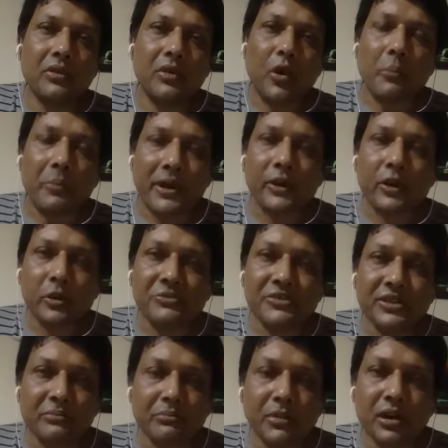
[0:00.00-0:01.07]
open top
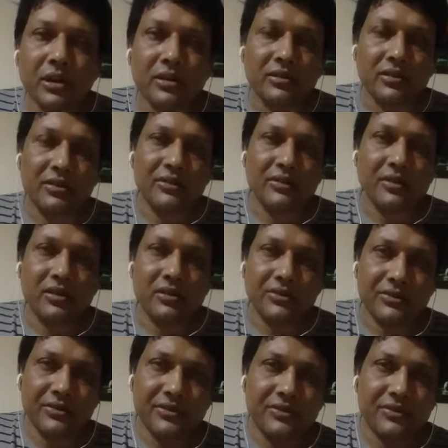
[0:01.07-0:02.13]
chamber
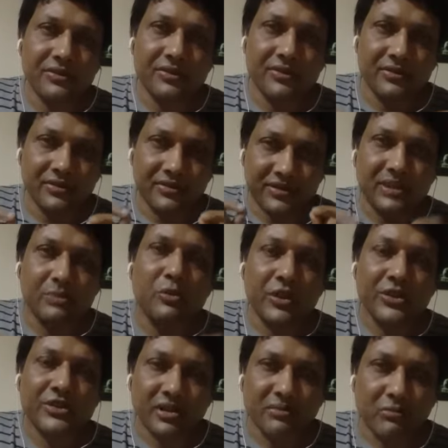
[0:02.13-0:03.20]

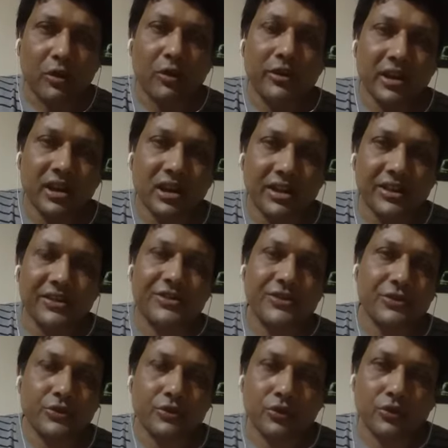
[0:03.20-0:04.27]
simulation model is